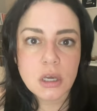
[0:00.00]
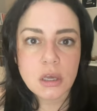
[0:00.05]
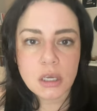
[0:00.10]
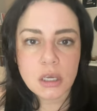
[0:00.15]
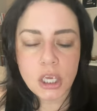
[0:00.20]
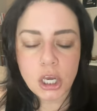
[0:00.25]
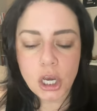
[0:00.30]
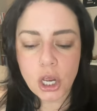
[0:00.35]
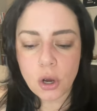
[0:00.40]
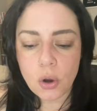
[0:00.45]

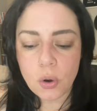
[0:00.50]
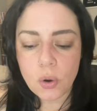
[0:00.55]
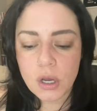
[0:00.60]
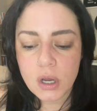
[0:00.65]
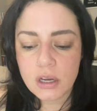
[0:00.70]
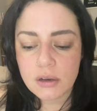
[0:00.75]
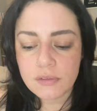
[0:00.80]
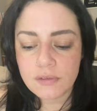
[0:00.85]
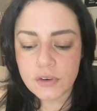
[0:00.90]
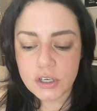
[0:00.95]
you know,
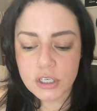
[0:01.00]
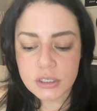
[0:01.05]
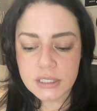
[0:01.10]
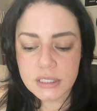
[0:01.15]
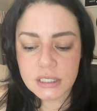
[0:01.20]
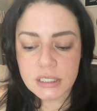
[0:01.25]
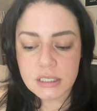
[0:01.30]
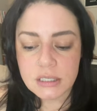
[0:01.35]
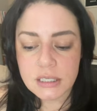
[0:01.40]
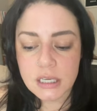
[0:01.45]

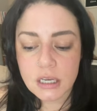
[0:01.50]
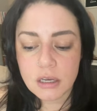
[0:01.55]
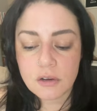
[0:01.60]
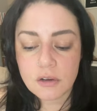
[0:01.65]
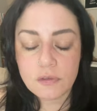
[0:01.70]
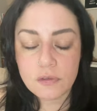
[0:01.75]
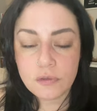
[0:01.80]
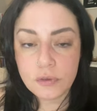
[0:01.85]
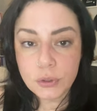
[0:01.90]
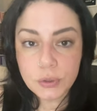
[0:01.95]
versus
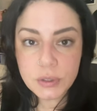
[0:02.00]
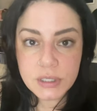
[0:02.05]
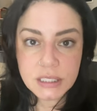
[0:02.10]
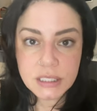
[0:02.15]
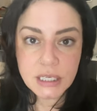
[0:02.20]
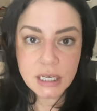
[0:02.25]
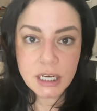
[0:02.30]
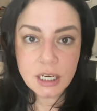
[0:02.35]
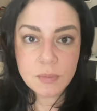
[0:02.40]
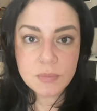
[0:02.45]
food
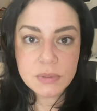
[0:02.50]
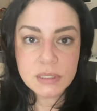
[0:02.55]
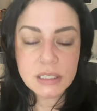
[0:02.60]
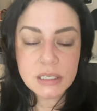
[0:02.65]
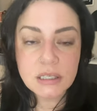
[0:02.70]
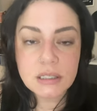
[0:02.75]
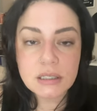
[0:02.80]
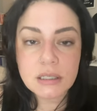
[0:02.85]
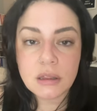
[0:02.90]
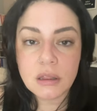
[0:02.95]
stamps
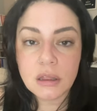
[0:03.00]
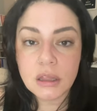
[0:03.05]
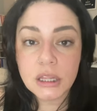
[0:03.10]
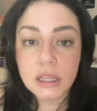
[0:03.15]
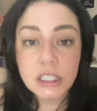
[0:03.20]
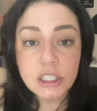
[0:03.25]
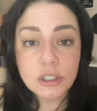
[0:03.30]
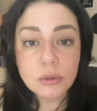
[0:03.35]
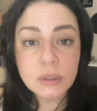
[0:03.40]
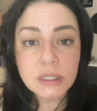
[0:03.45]
is
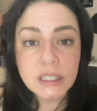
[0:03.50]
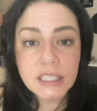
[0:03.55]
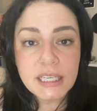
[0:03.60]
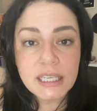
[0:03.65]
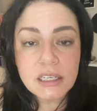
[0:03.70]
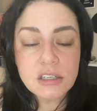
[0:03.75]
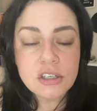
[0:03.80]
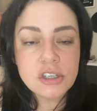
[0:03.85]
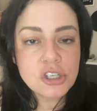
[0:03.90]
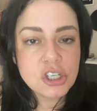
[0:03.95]

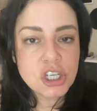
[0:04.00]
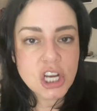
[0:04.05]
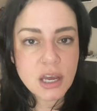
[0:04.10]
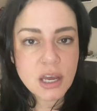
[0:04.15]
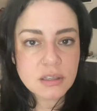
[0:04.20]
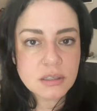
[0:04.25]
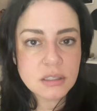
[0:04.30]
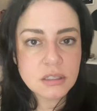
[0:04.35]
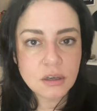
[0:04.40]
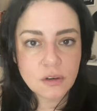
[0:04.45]
literally
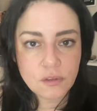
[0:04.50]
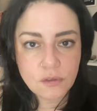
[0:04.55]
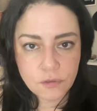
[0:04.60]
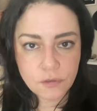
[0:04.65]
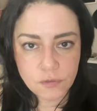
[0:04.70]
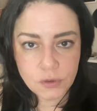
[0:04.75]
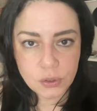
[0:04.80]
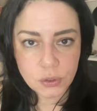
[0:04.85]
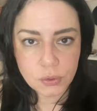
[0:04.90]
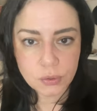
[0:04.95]
just
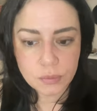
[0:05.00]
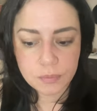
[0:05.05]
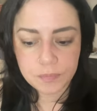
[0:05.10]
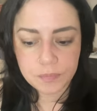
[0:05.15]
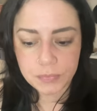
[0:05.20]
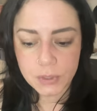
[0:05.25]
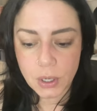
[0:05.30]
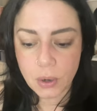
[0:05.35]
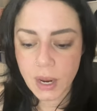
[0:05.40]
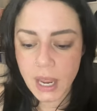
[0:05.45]
food.
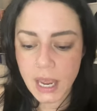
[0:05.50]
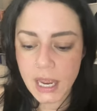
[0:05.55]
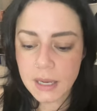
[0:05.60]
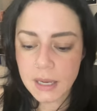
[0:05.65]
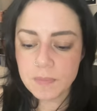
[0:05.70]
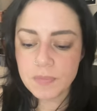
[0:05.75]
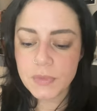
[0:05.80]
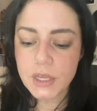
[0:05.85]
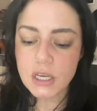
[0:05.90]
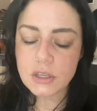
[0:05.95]

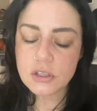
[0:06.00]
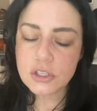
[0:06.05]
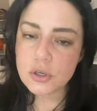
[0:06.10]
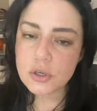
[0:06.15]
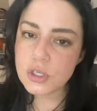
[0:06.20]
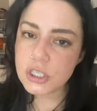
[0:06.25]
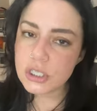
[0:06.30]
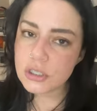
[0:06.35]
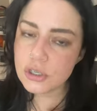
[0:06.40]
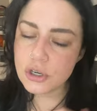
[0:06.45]
Okay, so
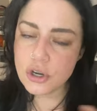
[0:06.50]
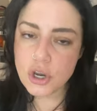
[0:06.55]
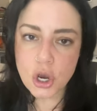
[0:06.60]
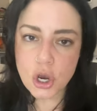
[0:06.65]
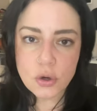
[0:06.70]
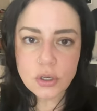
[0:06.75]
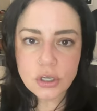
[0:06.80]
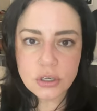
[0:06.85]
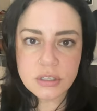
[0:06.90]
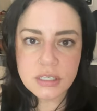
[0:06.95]
just know
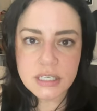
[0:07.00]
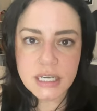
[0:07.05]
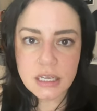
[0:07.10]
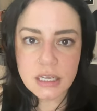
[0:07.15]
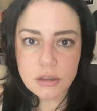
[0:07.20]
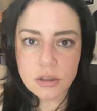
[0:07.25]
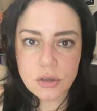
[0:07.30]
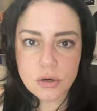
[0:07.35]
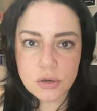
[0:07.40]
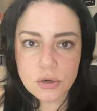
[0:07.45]
your state
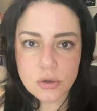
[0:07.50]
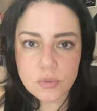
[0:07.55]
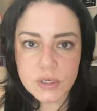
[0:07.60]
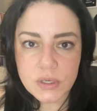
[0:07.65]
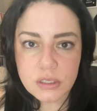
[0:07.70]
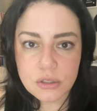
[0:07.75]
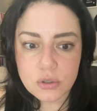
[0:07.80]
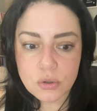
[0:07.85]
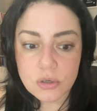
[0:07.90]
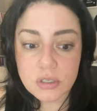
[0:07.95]
and local
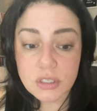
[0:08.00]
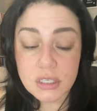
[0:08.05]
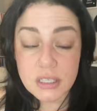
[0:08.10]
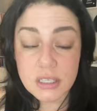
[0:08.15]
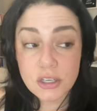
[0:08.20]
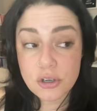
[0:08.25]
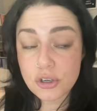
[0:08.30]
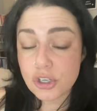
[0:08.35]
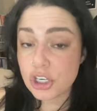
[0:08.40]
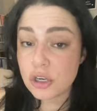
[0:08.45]
resources.
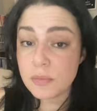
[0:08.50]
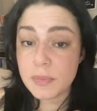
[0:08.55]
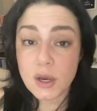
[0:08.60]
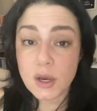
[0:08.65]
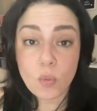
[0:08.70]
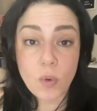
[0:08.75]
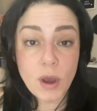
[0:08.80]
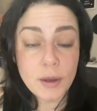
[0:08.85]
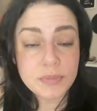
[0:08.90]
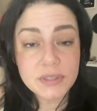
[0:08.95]
There should be a
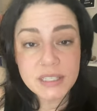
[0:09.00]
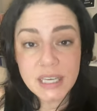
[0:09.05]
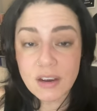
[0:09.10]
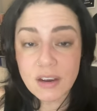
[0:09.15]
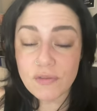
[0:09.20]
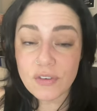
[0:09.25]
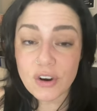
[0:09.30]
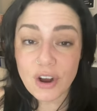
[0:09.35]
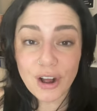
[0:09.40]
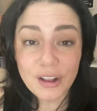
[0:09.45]
website
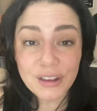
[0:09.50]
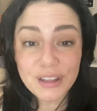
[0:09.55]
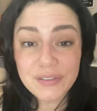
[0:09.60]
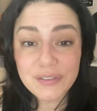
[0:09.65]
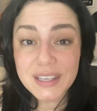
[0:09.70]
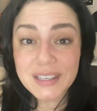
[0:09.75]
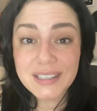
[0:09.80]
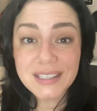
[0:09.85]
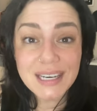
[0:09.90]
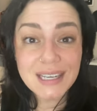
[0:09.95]
for all of
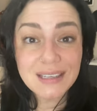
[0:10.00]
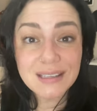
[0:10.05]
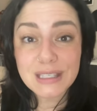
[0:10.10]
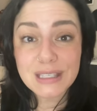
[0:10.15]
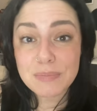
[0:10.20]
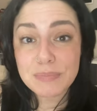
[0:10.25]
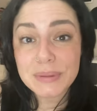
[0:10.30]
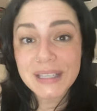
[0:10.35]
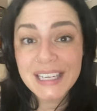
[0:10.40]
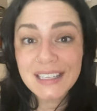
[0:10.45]
this that
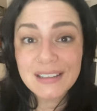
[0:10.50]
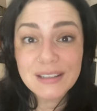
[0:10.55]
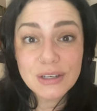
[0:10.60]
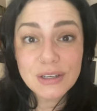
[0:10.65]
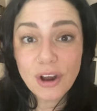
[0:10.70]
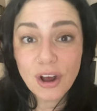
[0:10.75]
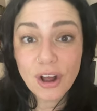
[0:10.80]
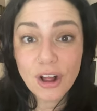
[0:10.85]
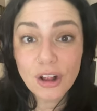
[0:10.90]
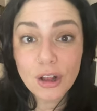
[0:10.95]
explains it
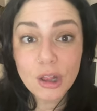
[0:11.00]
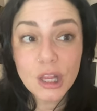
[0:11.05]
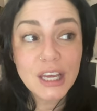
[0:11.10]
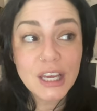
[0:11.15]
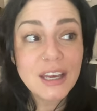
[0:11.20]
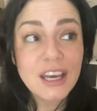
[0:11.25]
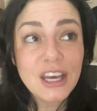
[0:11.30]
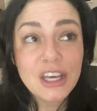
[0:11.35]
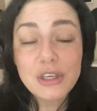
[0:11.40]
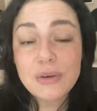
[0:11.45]
all.
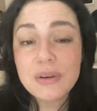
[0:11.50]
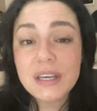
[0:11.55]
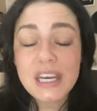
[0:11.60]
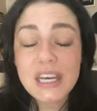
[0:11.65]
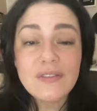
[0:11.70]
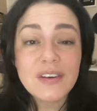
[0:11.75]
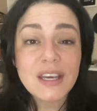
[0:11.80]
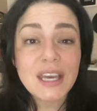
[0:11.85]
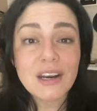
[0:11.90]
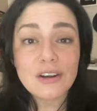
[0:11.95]
You can
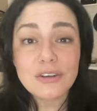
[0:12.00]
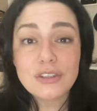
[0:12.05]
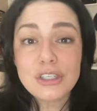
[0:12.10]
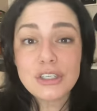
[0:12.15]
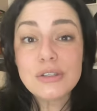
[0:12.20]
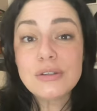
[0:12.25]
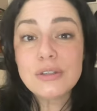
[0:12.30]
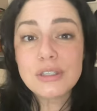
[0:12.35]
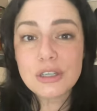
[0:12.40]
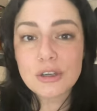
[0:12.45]
even get on
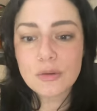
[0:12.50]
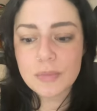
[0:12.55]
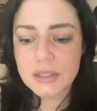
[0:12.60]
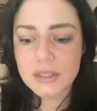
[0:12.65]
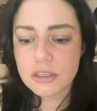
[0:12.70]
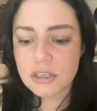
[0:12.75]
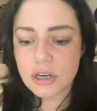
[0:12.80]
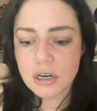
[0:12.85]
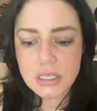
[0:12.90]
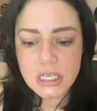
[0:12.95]
YouTube and
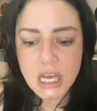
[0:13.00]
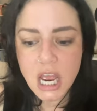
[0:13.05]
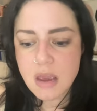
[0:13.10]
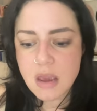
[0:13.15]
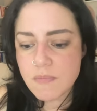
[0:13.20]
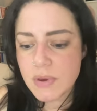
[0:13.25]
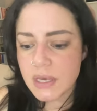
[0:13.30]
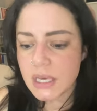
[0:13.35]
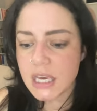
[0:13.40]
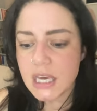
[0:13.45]
start
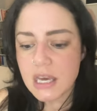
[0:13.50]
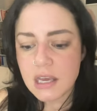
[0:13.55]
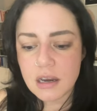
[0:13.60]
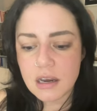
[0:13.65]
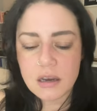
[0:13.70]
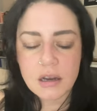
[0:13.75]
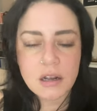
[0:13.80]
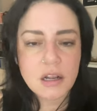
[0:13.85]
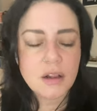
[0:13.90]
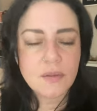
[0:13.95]
typing
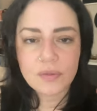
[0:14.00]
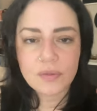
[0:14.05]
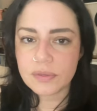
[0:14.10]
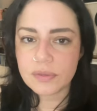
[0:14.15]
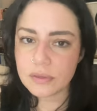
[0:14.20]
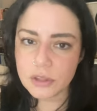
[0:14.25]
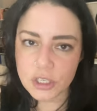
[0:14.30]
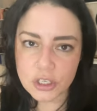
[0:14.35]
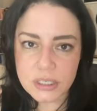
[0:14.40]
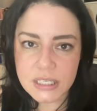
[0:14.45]
in
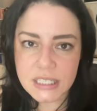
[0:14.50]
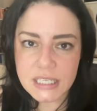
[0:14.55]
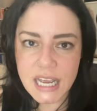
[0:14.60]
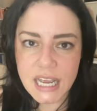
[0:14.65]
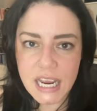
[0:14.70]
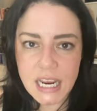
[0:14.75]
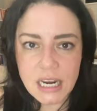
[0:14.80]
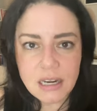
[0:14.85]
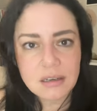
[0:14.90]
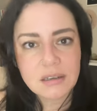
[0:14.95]
your
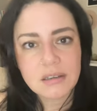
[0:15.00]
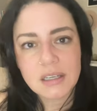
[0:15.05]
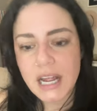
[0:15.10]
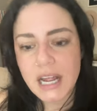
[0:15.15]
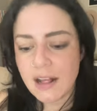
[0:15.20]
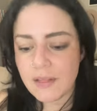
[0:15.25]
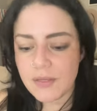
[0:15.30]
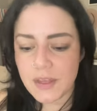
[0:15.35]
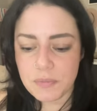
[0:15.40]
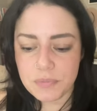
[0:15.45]
state
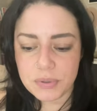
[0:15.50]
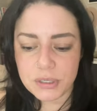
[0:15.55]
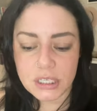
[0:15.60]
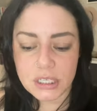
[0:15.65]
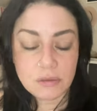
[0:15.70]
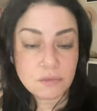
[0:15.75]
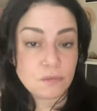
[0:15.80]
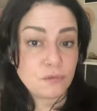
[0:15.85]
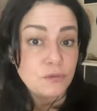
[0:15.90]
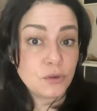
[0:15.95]
and then put
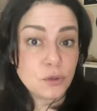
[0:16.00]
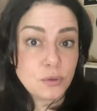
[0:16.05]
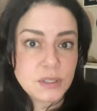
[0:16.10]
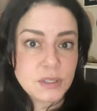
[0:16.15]
in food